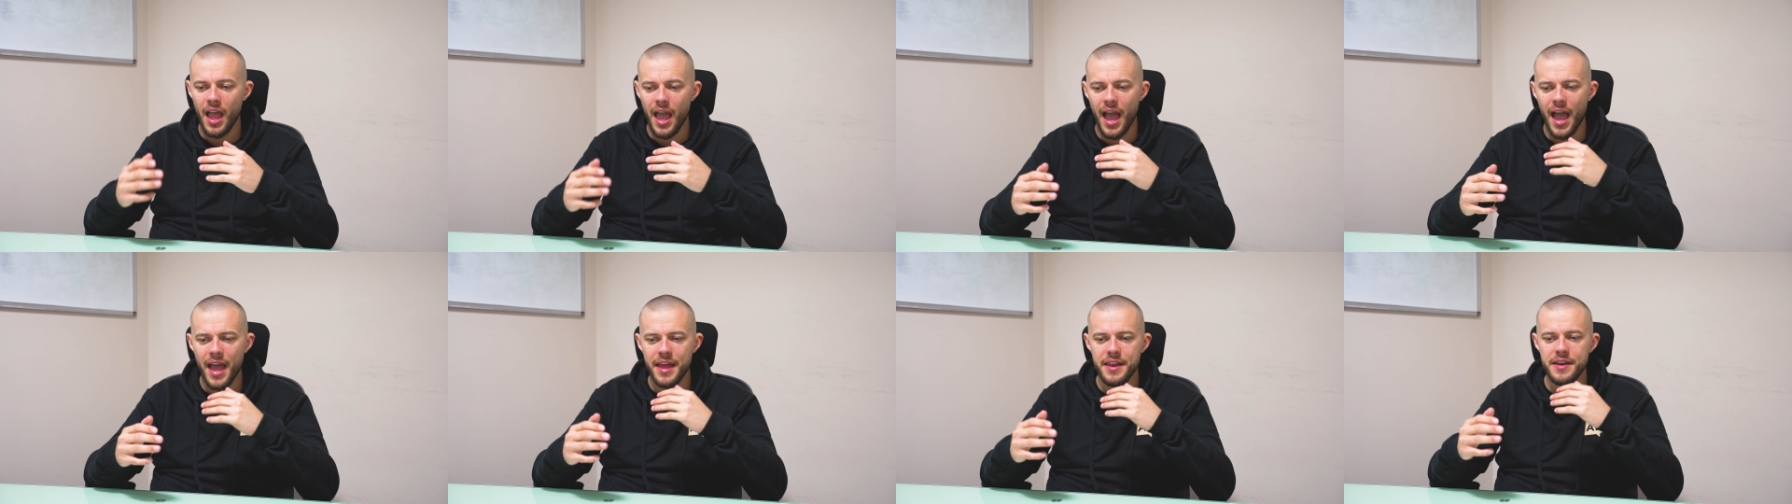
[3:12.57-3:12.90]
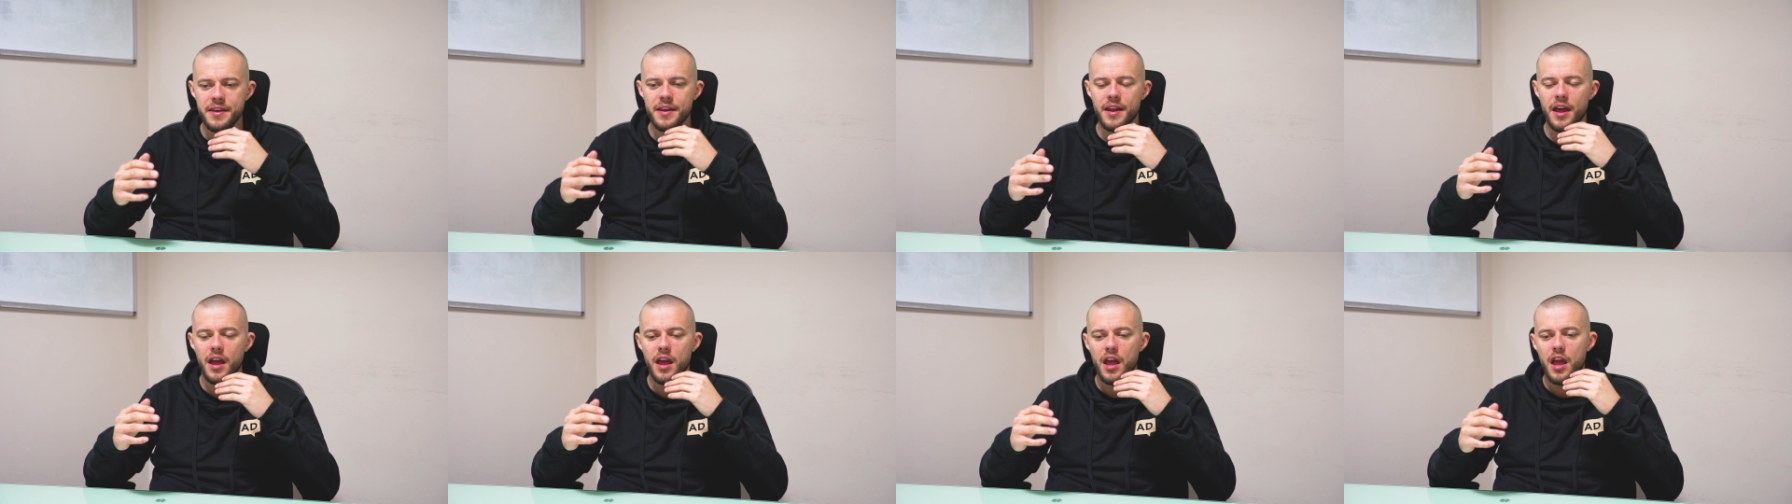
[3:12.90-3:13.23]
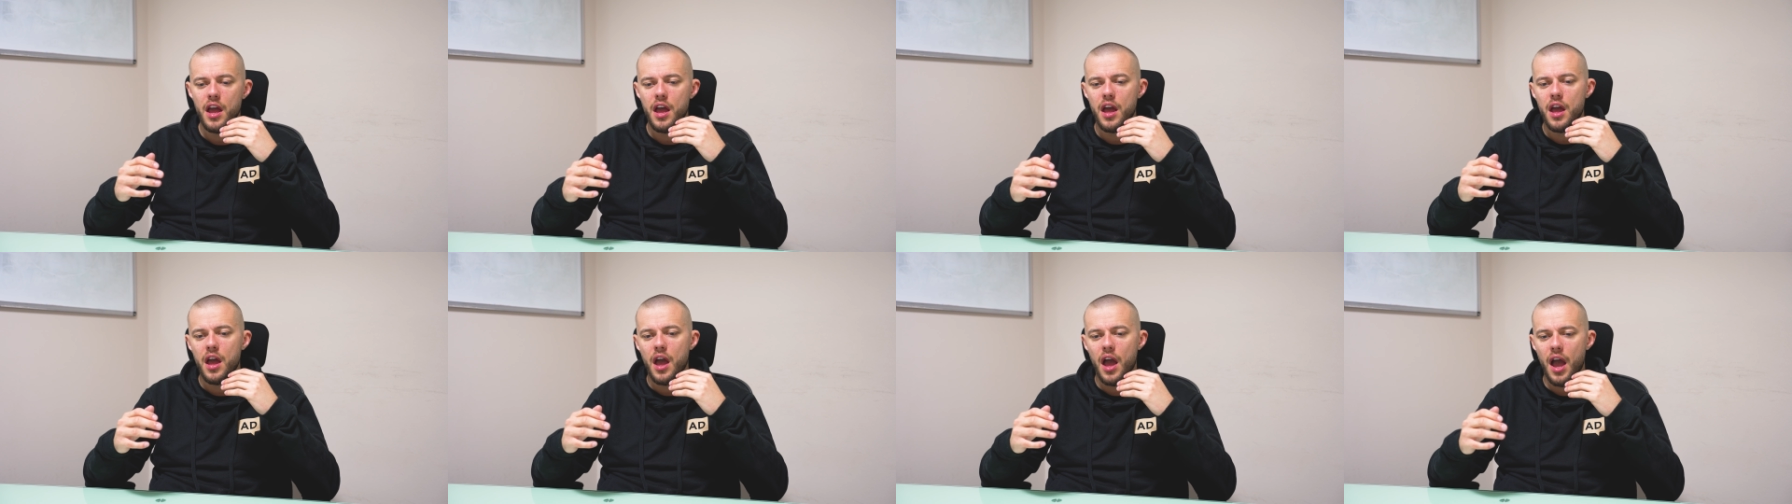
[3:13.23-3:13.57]
And
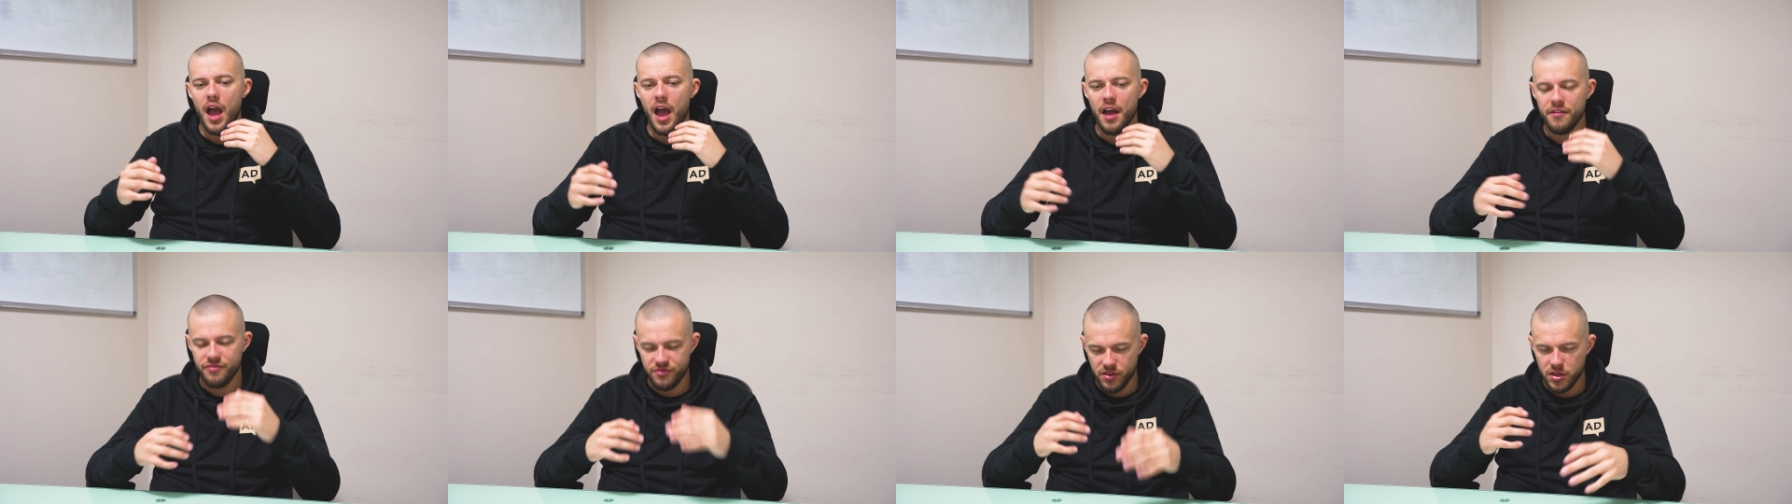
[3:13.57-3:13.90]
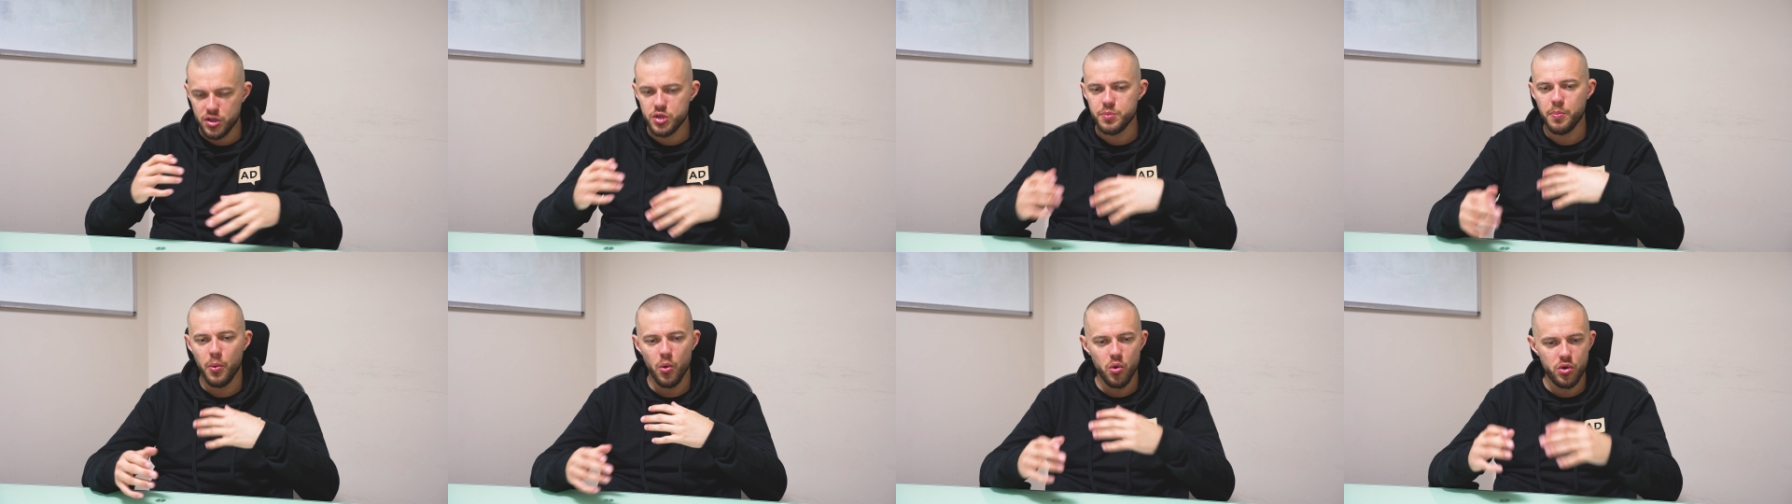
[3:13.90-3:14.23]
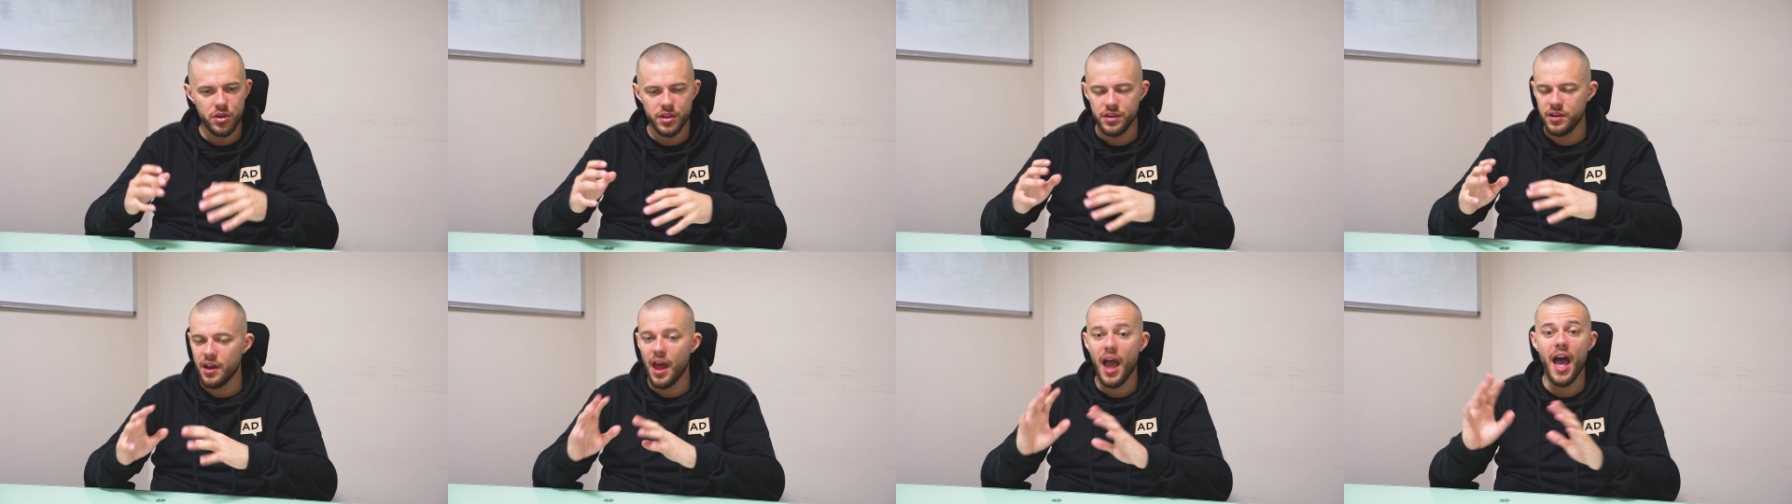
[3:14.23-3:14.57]
I've
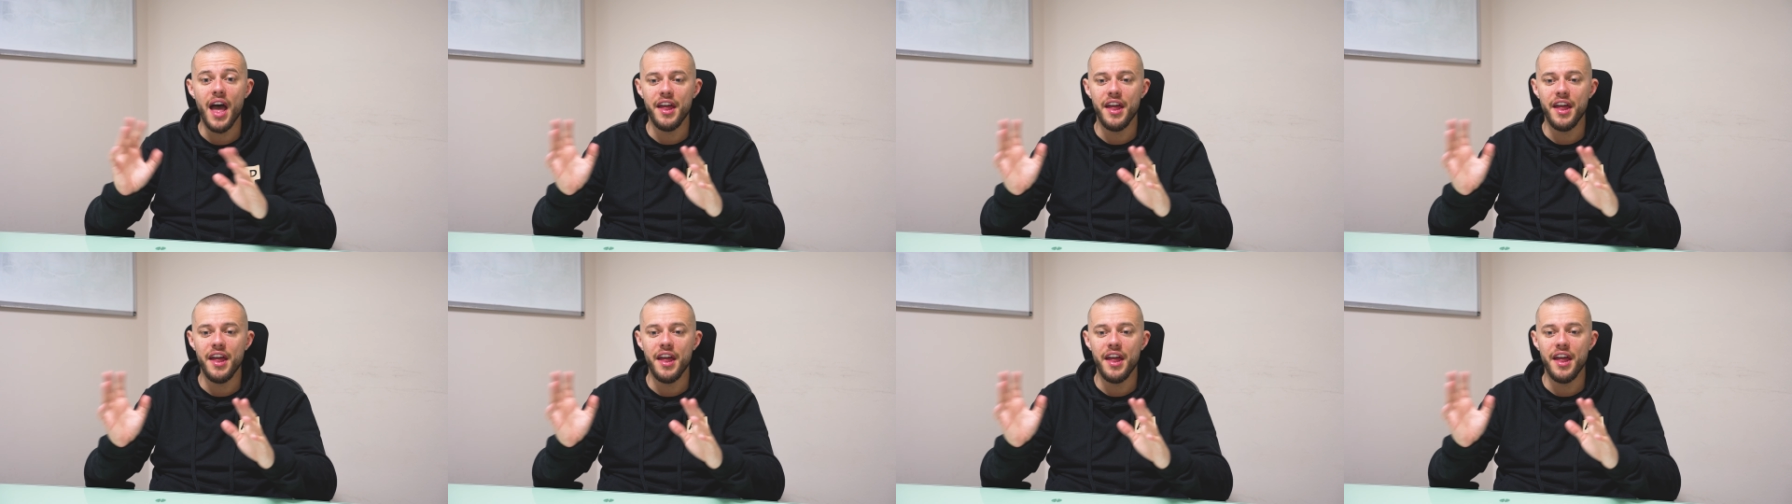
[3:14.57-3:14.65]
spoken